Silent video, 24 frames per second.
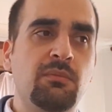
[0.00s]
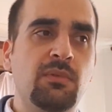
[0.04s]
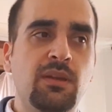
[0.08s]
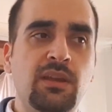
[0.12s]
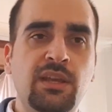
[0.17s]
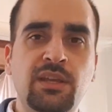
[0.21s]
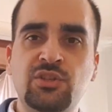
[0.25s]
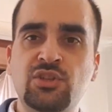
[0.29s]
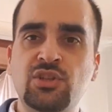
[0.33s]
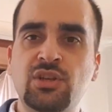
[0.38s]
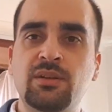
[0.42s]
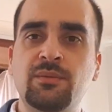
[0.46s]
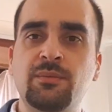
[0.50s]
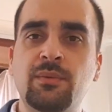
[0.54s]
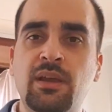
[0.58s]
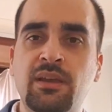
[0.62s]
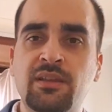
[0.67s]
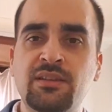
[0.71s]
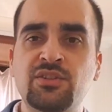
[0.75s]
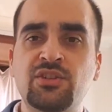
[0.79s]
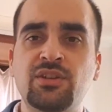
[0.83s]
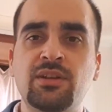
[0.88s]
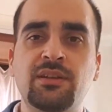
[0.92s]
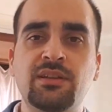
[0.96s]

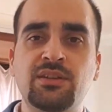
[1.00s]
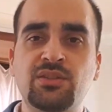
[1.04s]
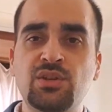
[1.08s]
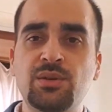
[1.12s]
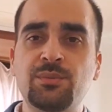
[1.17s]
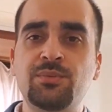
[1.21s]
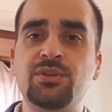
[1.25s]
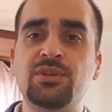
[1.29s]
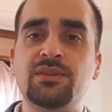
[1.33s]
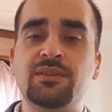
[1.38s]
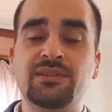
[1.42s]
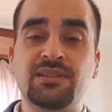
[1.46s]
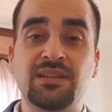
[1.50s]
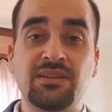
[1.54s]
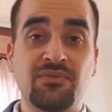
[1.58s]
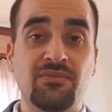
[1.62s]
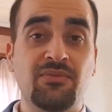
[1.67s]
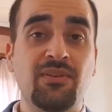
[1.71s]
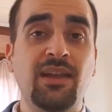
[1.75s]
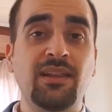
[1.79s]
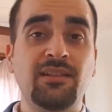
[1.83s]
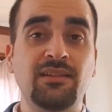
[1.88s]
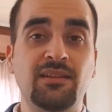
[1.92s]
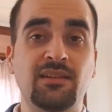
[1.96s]
ancient Egyptians
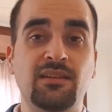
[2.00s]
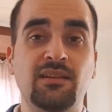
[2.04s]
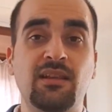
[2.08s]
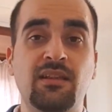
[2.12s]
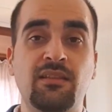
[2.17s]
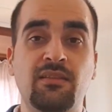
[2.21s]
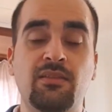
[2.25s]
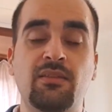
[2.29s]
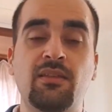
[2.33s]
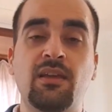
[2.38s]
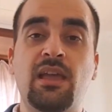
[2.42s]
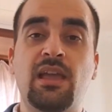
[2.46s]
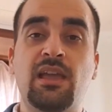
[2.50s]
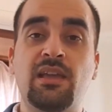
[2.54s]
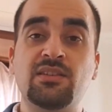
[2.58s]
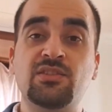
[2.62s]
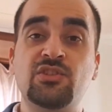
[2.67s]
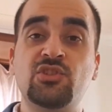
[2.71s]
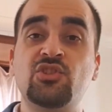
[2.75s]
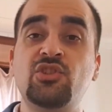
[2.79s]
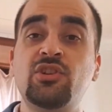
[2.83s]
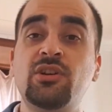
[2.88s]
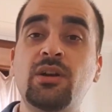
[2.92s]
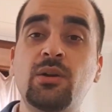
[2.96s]
invented and they
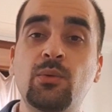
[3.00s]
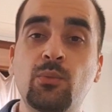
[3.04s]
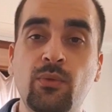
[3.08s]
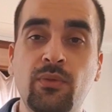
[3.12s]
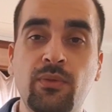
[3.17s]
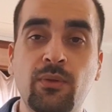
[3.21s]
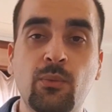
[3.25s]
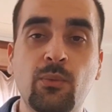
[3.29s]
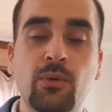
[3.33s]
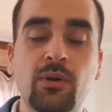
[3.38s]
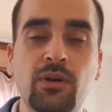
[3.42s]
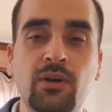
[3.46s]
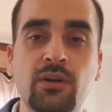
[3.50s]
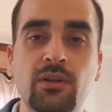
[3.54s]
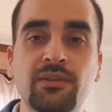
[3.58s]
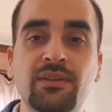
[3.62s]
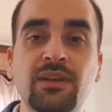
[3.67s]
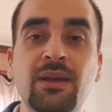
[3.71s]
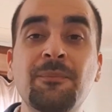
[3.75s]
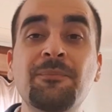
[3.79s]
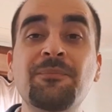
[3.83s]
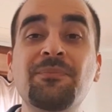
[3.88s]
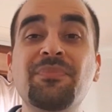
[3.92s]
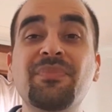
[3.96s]
shared with the
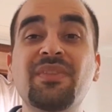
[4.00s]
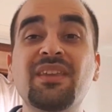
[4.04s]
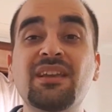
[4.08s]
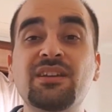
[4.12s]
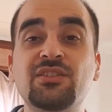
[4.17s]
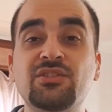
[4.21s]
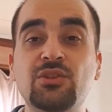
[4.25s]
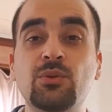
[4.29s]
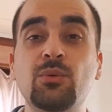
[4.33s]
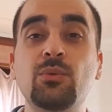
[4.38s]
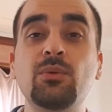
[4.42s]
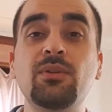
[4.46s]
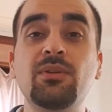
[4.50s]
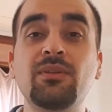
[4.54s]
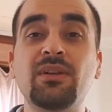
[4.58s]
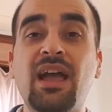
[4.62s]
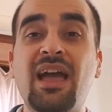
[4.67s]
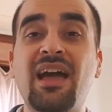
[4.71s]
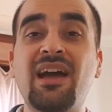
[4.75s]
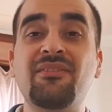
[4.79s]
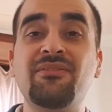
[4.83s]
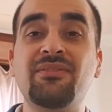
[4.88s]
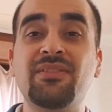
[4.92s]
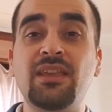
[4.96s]
world, she will
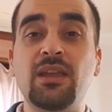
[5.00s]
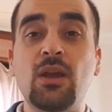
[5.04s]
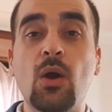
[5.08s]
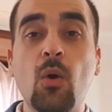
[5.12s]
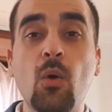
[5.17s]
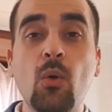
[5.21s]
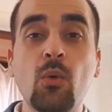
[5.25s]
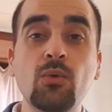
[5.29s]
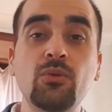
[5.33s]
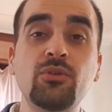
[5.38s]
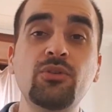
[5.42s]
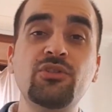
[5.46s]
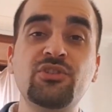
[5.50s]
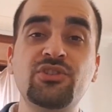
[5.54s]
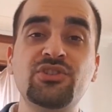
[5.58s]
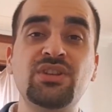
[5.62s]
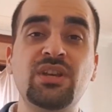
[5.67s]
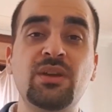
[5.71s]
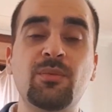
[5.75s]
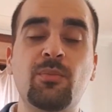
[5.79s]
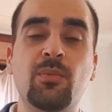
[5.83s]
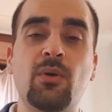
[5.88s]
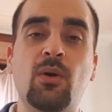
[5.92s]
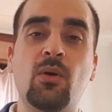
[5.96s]
have the
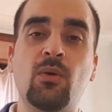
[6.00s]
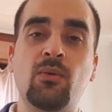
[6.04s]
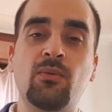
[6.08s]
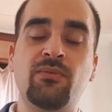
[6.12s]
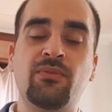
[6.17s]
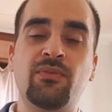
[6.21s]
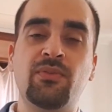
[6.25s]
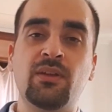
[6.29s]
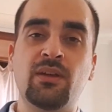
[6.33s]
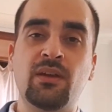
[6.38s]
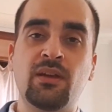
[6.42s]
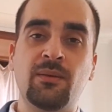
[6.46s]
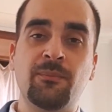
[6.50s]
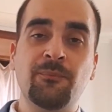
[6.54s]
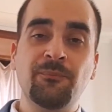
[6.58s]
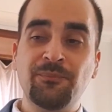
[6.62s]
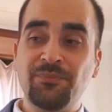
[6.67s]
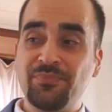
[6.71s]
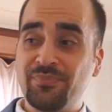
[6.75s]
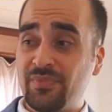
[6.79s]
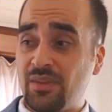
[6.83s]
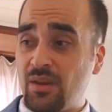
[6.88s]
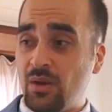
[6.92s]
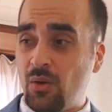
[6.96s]
ownership of
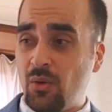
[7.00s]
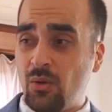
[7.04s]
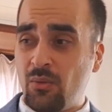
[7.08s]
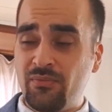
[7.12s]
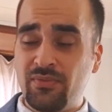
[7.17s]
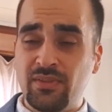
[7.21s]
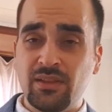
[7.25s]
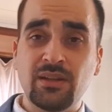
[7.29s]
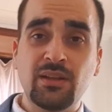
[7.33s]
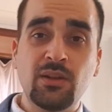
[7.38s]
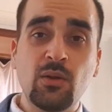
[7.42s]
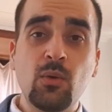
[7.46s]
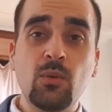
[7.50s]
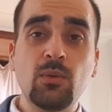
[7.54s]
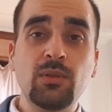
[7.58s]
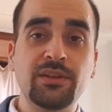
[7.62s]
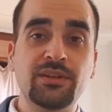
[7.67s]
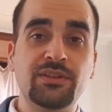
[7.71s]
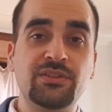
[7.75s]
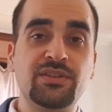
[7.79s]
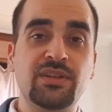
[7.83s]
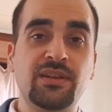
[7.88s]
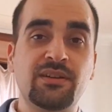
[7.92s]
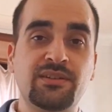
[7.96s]
the
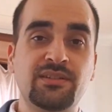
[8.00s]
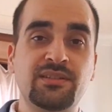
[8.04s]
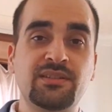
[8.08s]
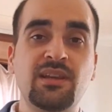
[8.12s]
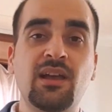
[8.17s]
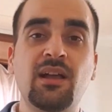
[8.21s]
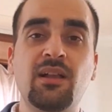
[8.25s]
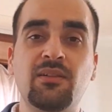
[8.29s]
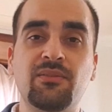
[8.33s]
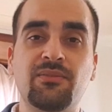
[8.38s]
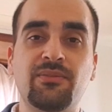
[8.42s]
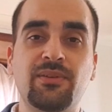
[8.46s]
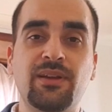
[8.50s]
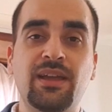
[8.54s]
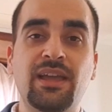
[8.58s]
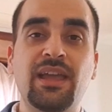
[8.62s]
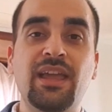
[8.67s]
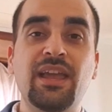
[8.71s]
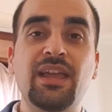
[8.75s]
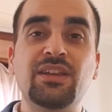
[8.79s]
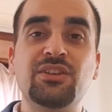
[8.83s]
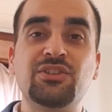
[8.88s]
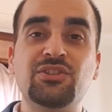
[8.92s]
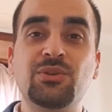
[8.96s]
knowledge herself.
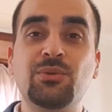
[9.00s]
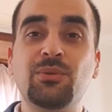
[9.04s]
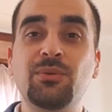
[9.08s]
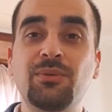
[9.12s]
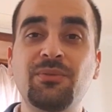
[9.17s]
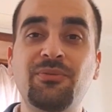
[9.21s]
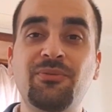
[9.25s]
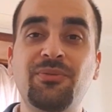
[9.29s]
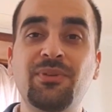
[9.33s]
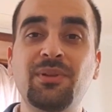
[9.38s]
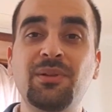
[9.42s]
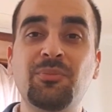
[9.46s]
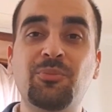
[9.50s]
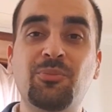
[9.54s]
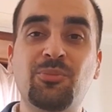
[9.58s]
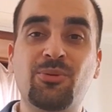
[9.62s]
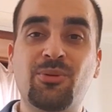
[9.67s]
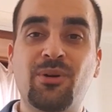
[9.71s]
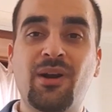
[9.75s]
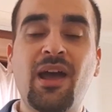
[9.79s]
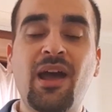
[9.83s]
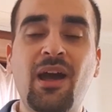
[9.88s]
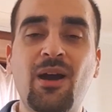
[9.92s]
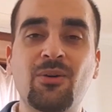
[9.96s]
She will feel
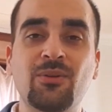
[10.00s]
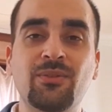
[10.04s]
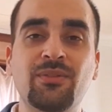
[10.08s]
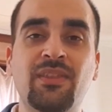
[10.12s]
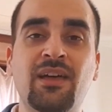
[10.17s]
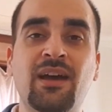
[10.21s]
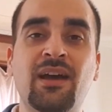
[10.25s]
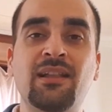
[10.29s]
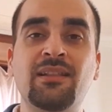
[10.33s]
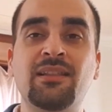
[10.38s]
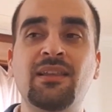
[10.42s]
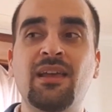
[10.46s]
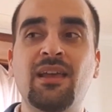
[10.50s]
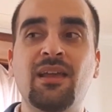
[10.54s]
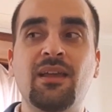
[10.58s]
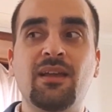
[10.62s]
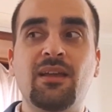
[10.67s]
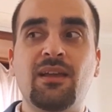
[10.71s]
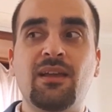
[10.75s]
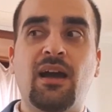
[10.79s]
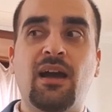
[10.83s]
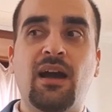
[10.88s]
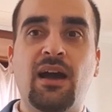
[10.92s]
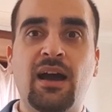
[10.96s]
proud that
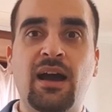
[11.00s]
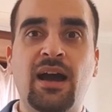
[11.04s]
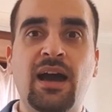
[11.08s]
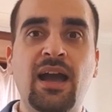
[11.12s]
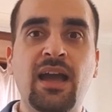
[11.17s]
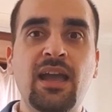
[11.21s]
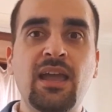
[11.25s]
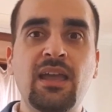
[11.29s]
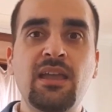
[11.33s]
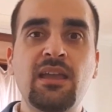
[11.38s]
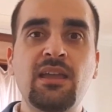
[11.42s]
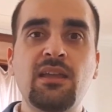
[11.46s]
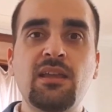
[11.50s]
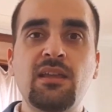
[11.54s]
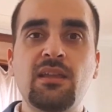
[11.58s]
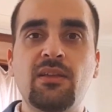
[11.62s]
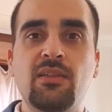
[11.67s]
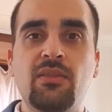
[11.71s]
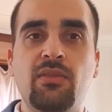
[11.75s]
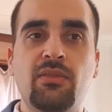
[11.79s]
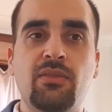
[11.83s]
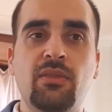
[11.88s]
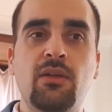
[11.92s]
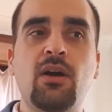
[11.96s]
I
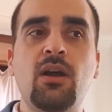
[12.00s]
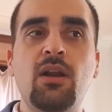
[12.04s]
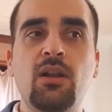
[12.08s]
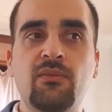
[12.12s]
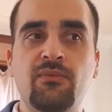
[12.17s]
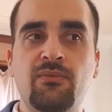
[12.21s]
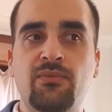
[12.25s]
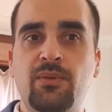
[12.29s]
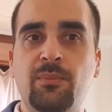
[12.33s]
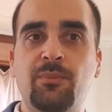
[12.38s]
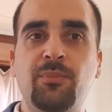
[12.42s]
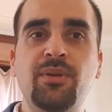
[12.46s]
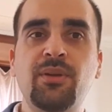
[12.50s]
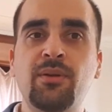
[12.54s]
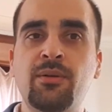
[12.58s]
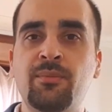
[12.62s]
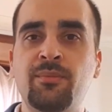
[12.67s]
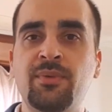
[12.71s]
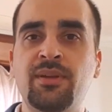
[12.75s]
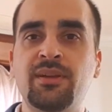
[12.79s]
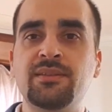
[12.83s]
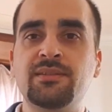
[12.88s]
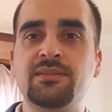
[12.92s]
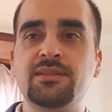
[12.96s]
thought of the
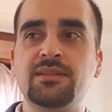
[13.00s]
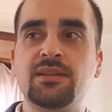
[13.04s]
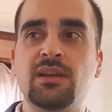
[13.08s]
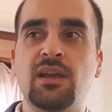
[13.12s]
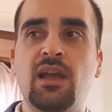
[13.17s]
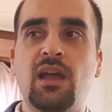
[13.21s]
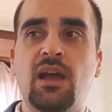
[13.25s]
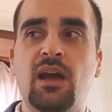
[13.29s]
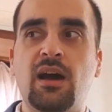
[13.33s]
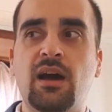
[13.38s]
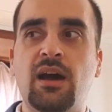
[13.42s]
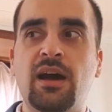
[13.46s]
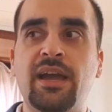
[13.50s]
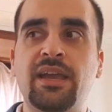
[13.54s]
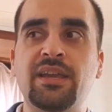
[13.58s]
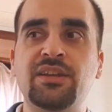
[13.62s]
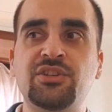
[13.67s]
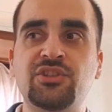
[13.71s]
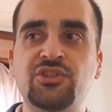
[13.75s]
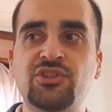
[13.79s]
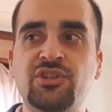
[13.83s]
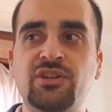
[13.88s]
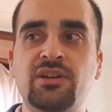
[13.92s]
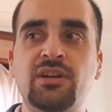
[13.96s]
pyramids, I
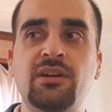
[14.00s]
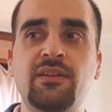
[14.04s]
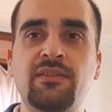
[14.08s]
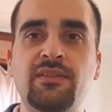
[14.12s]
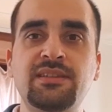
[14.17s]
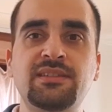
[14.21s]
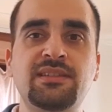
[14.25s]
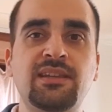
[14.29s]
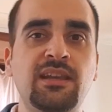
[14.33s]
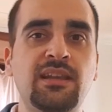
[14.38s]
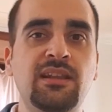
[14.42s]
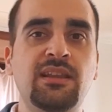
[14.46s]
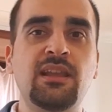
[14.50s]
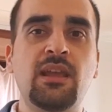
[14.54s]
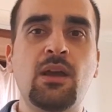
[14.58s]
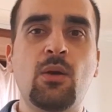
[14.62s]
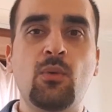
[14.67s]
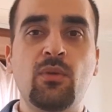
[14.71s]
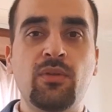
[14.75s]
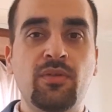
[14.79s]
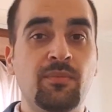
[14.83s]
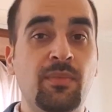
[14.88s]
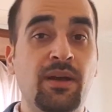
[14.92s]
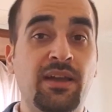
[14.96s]
shared this idea
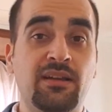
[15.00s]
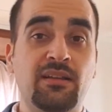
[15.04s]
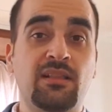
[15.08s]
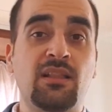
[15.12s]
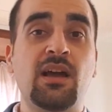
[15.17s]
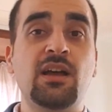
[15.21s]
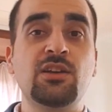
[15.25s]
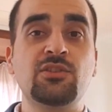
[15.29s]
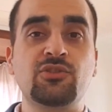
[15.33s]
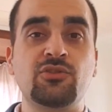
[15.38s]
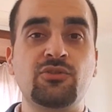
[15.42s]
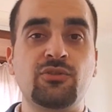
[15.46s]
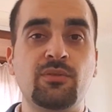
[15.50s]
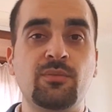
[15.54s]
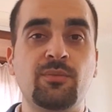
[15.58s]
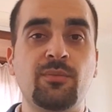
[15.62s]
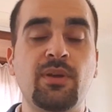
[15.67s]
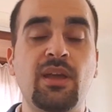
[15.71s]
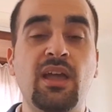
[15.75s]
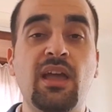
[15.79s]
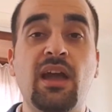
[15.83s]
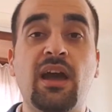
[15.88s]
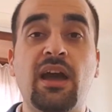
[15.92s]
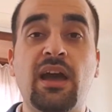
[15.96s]
with my classroom,
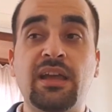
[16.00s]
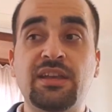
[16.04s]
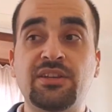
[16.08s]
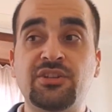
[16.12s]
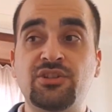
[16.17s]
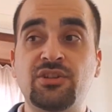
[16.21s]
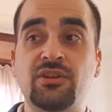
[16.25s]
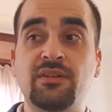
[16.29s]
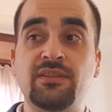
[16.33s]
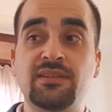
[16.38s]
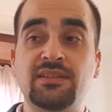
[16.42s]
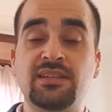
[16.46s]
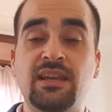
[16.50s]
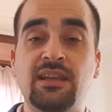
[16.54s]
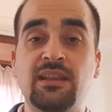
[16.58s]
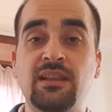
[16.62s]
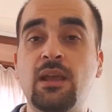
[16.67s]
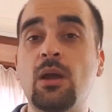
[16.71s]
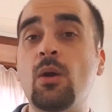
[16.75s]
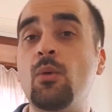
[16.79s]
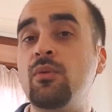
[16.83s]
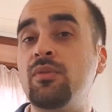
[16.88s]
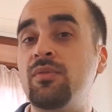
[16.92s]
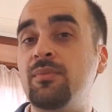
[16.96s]
I shared this
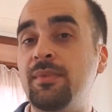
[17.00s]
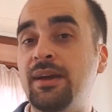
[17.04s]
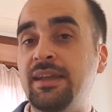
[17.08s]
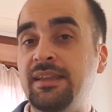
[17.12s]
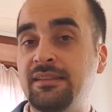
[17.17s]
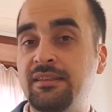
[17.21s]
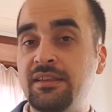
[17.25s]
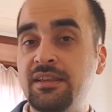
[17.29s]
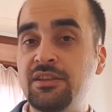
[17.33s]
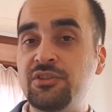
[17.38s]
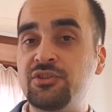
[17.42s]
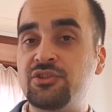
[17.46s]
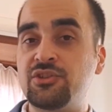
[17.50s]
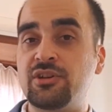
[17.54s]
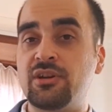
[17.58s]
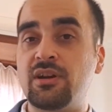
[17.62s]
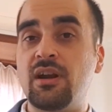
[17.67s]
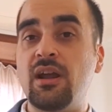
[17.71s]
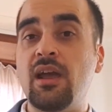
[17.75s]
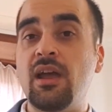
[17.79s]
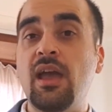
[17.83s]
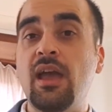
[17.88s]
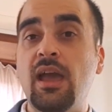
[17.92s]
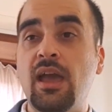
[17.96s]
idea with my
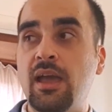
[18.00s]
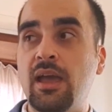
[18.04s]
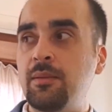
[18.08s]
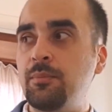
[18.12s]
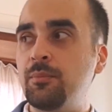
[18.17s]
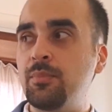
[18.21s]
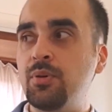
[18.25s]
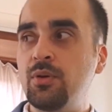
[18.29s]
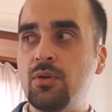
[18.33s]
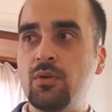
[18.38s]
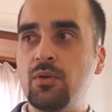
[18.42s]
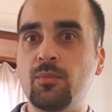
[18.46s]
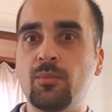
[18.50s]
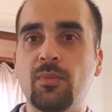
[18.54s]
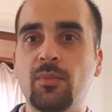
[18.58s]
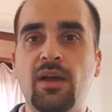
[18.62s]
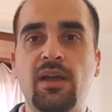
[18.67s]
teacher, and boom,